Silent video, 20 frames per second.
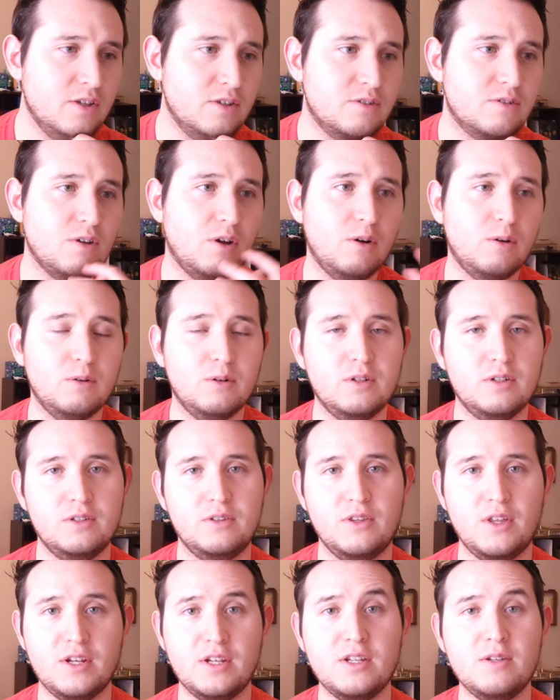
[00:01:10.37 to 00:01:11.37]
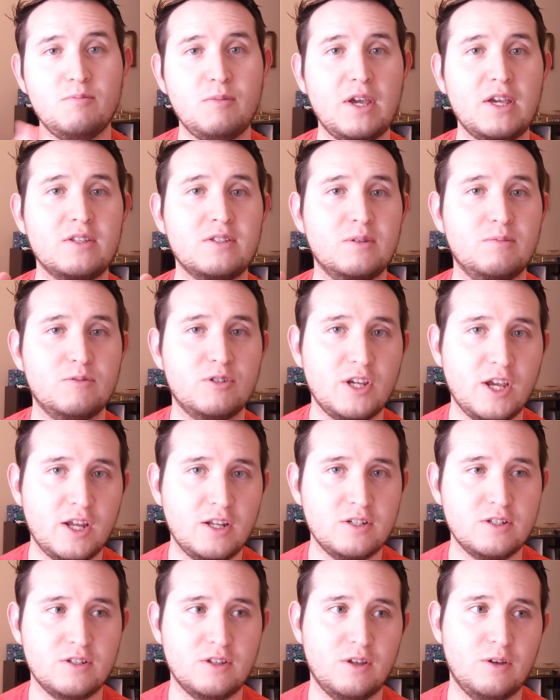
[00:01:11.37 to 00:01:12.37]
So they did make some
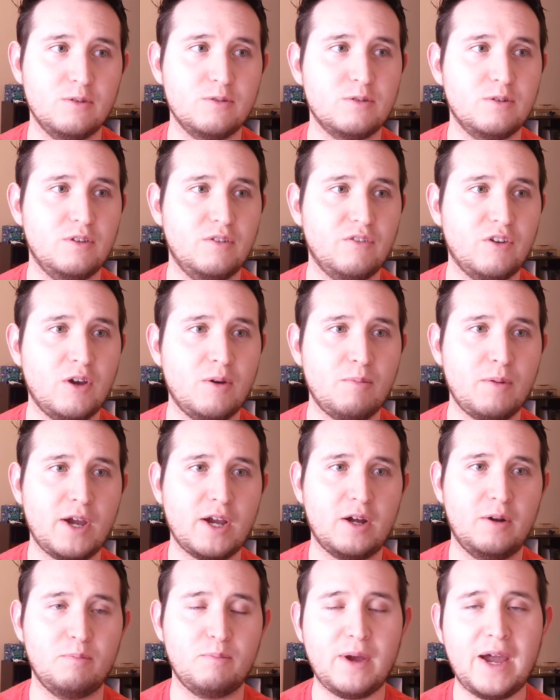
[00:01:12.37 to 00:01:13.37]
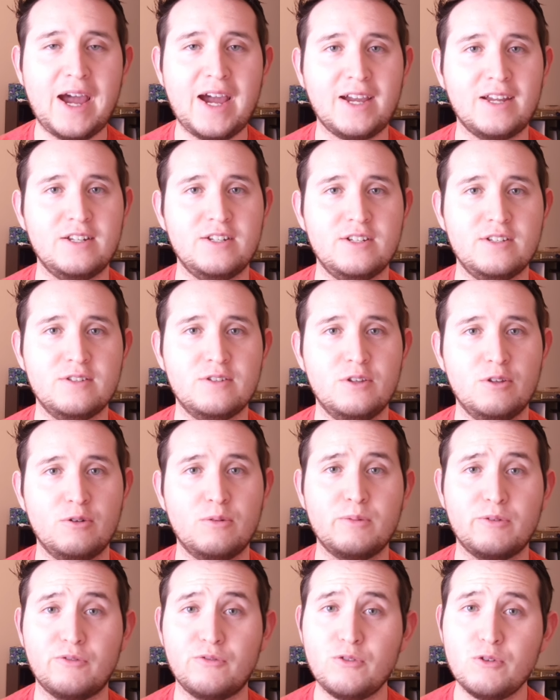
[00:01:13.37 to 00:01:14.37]
changes though, so they've cut back on packaging, so there
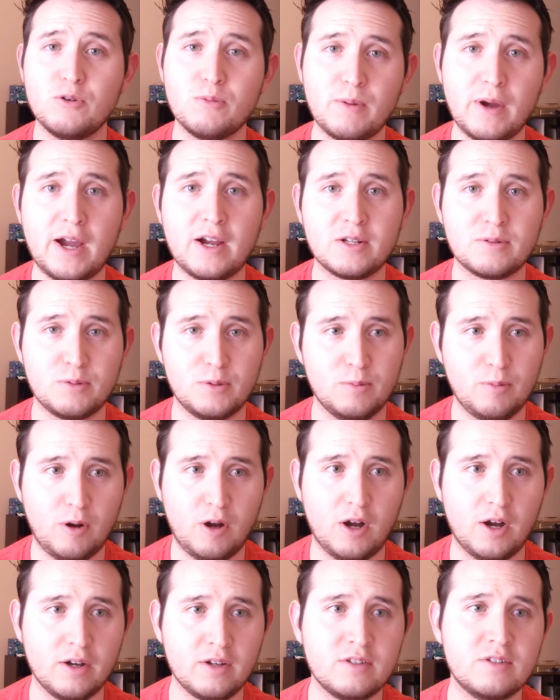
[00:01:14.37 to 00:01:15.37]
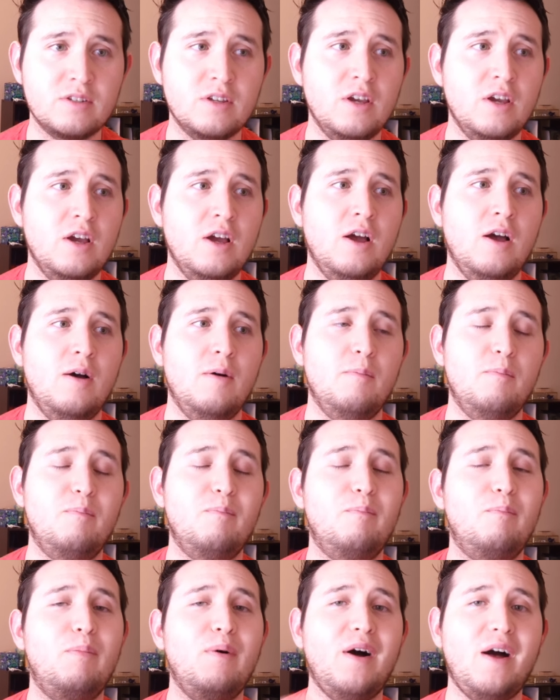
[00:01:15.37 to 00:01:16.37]
will be fewer packs per box.
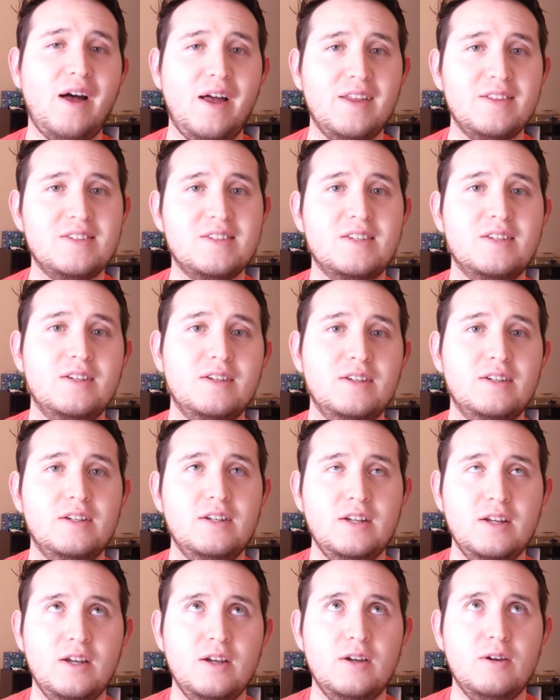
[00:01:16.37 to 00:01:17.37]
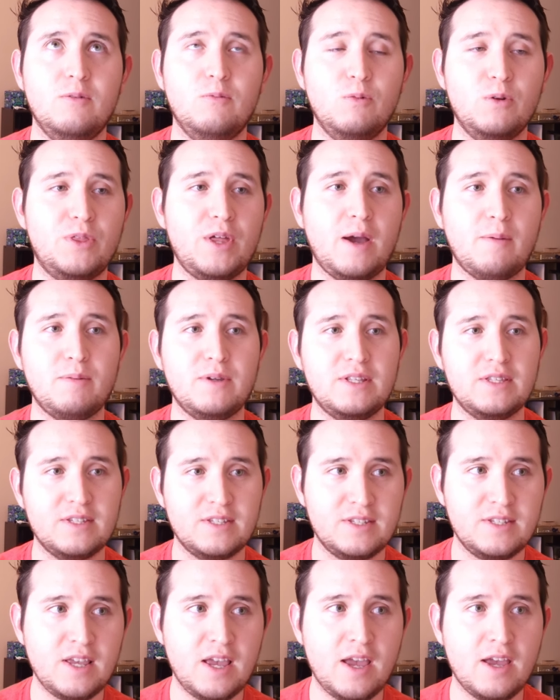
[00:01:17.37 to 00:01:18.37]
But with that being
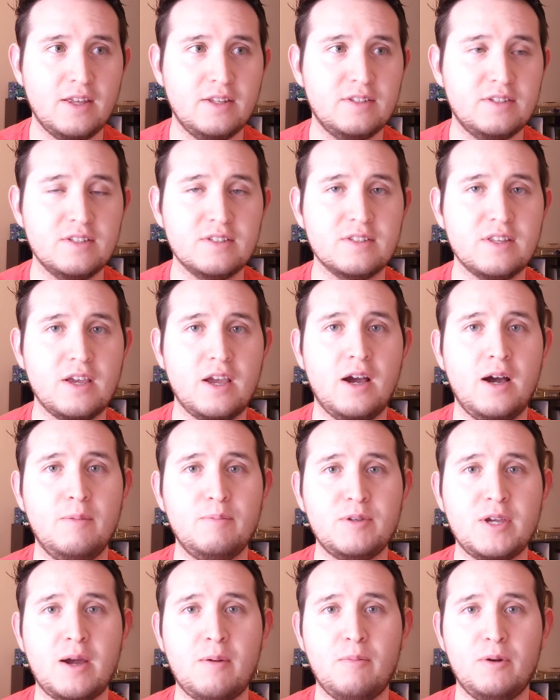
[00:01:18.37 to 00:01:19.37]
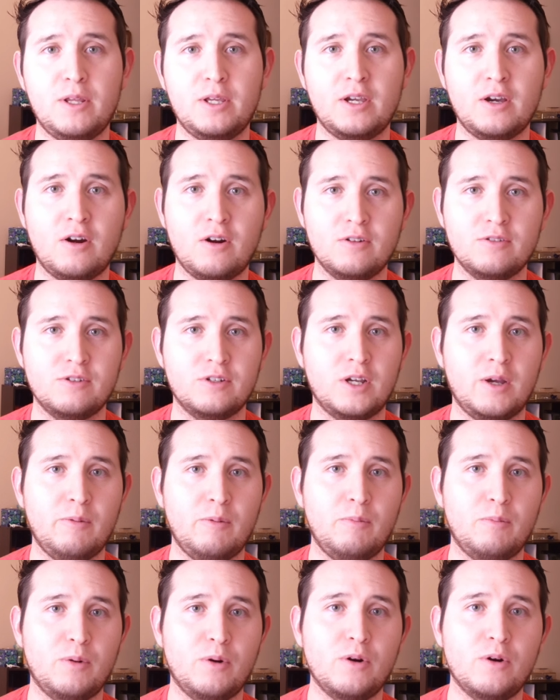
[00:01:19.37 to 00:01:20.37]
said, since they upped how many cards are
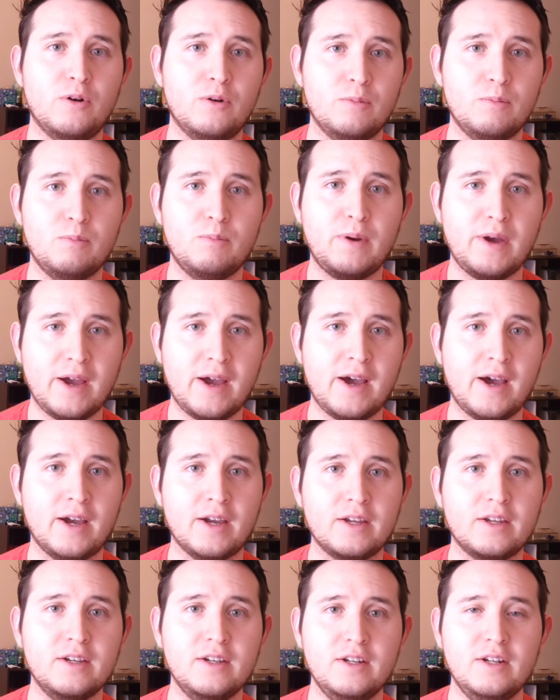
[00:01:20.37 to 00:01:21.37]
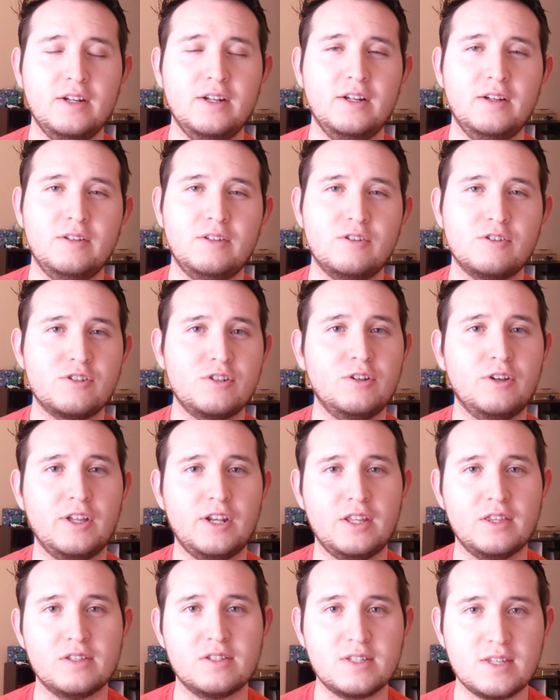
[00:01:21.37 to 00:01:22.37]
coming per pack, you're still
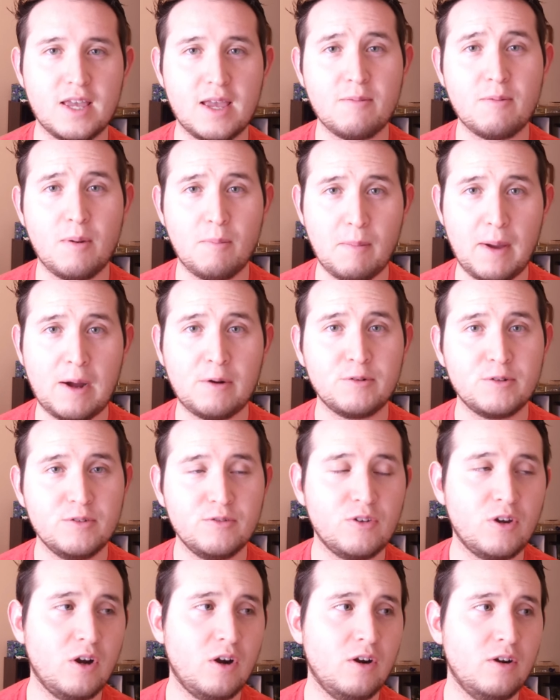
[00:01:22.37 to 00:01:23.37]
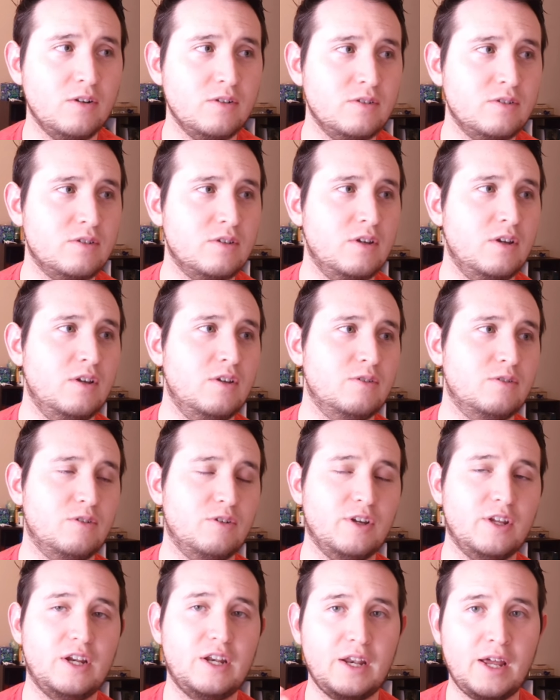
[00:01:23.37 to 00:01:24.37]
getting the same amount of cards. So
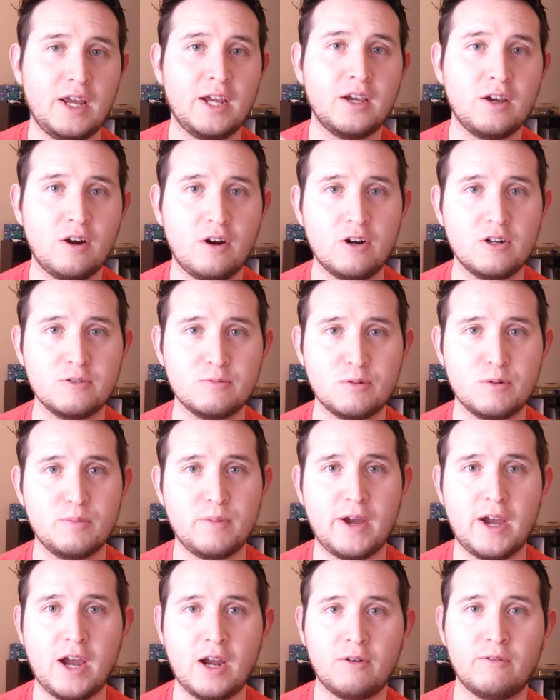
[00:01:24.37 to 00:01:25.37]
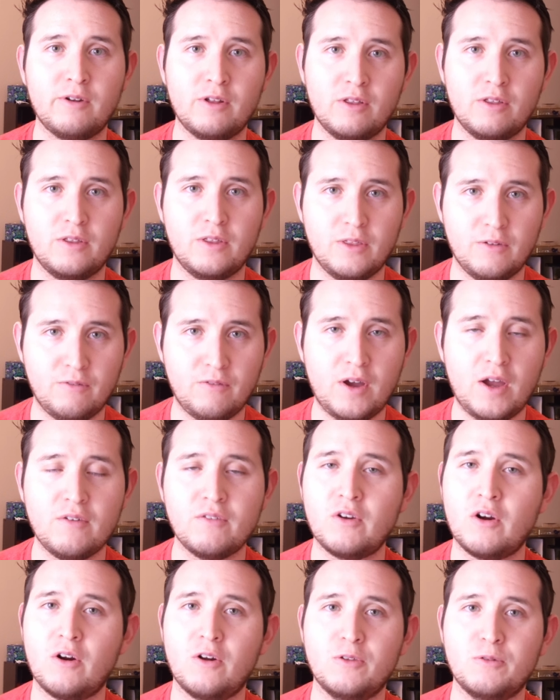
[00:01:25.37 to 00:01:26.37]
you're getting 9 cards per pack rather than the
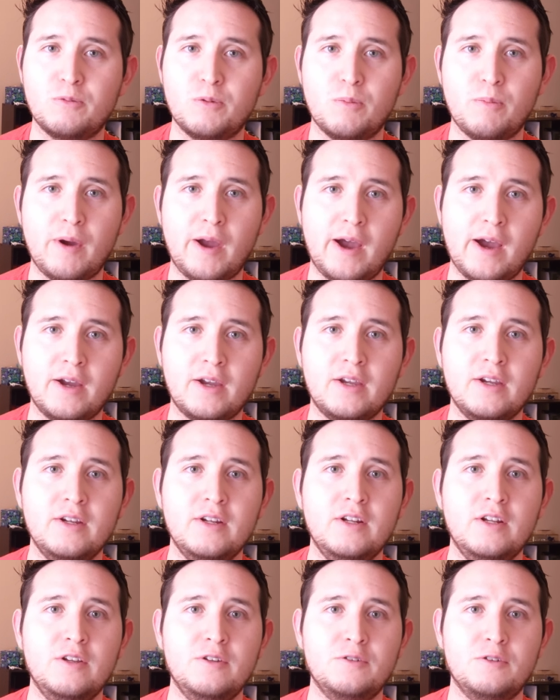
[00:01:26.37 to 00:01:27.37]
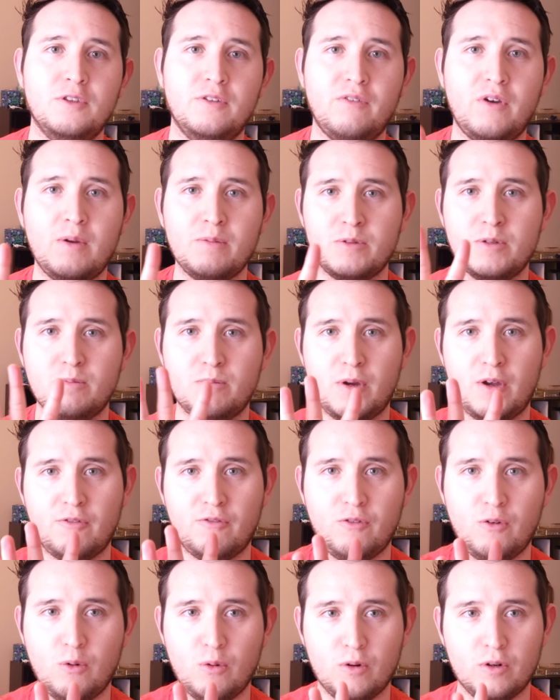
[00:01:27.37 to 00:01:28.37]
5 cards per pack. So they've upped it by
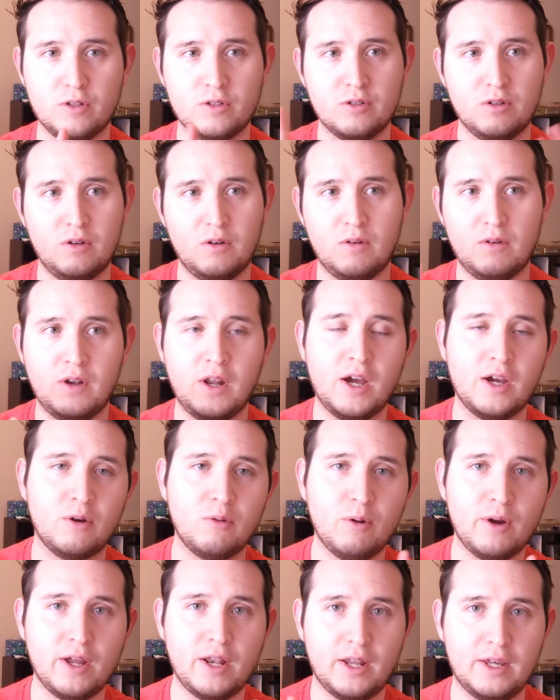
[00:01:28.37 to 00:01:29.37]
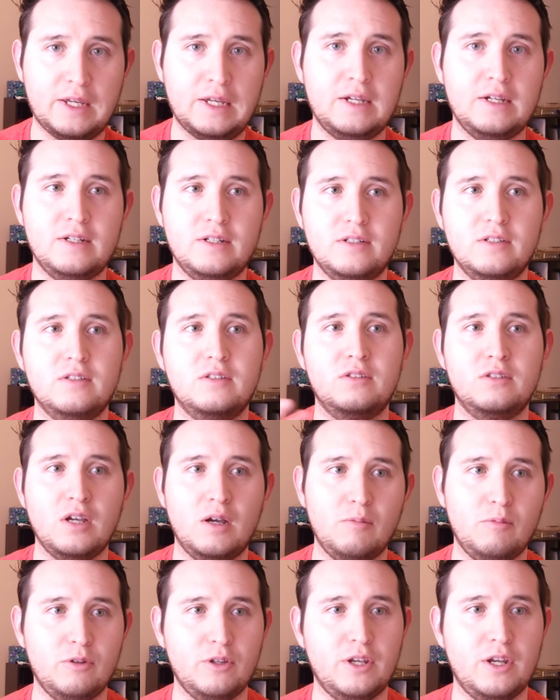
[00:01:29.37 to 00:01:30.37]
4, so not quite like
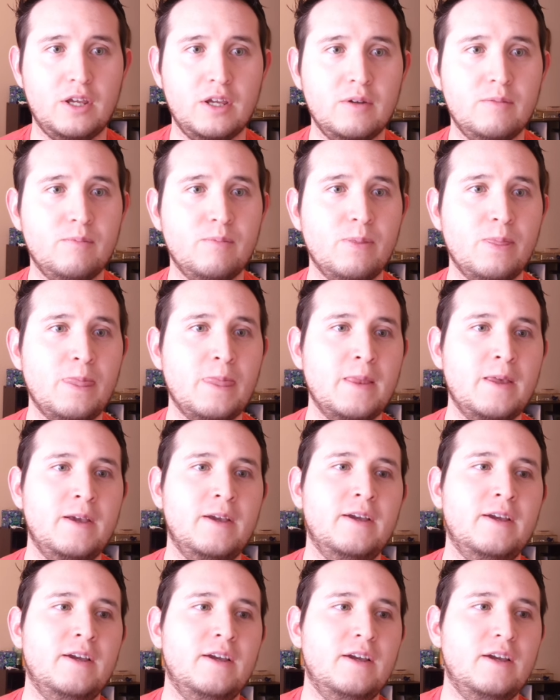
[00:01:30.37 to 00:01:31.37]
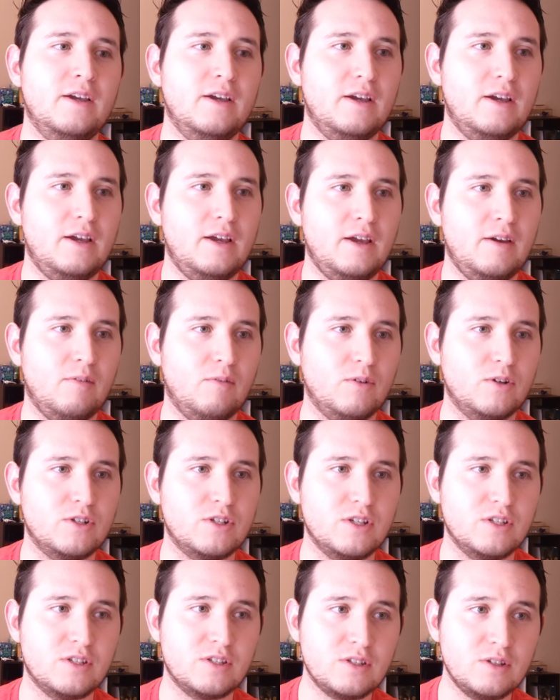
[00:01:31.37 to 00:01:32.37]
doubling it. And
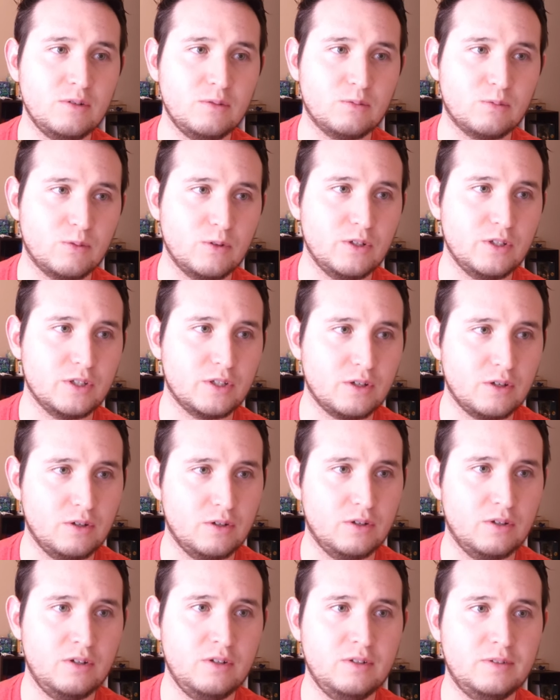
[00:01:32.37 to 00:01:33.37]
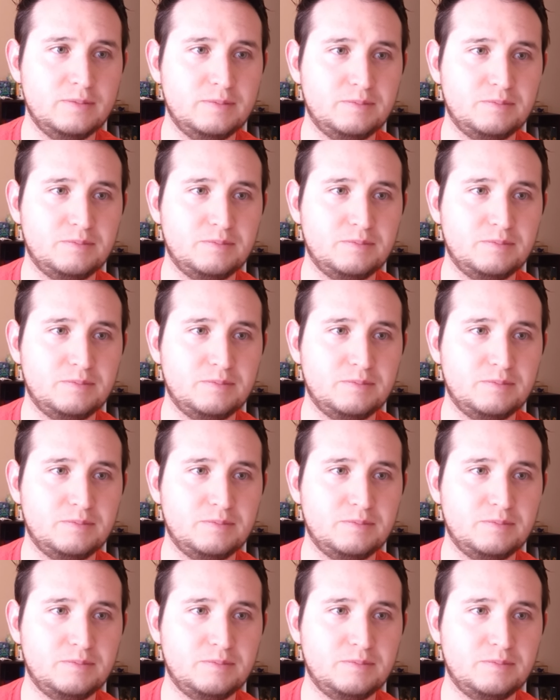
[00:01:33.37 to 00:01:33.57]
which is still really good.